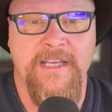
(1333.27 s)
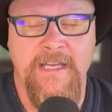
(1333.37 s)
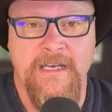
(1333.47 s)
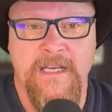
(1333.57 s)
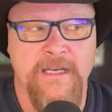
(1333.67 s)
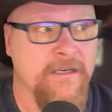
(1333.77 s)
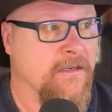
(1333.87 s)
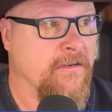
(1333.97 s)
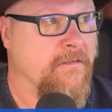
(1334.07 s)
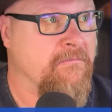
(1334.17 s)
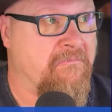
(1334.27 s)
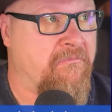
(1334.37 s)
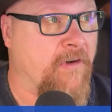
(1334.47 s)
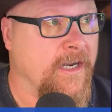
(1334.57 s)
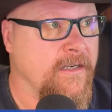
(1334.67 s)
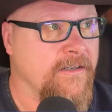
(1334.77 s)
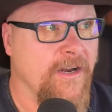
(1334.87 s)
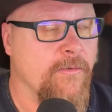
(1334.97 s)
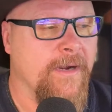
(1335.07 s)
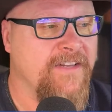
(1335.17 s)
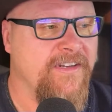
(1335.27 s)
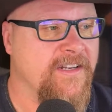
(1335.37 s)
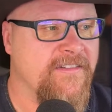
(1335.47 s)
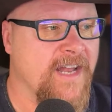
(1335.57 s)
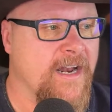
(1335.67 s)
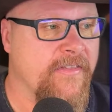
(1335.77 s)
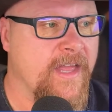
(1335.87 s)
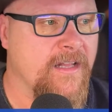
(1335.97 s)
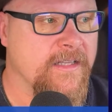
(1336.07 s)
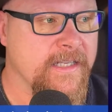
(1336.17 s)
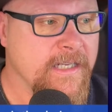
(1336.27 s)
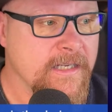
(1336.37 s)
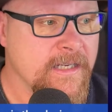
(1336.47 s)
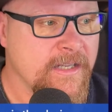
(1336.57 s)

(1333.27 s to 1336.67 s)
it? Right? No, Mike said it's not on the LE.